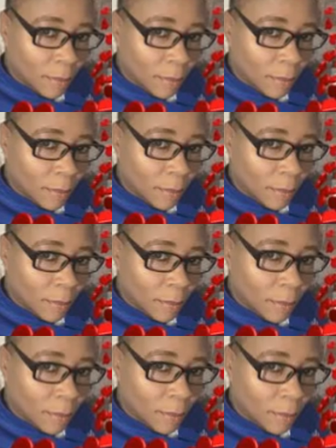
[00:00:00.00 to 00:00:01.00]

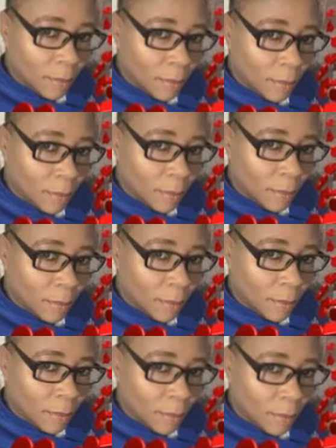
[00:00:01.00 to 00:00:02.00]

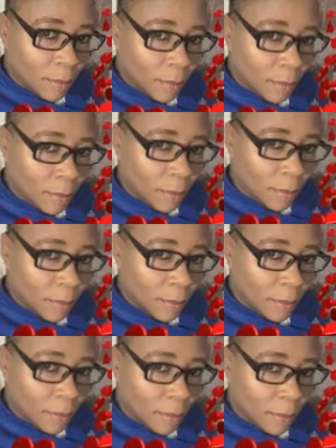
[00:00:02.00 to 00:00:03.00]

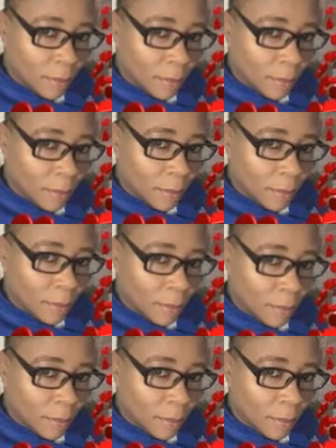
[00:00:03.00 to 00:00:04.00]

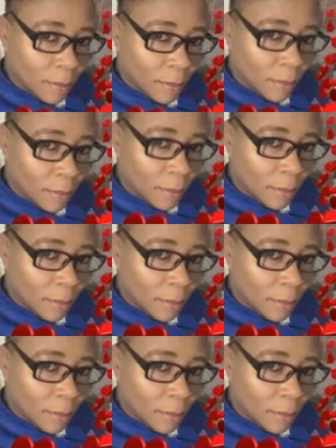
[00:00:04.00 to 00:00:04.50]
[no speech]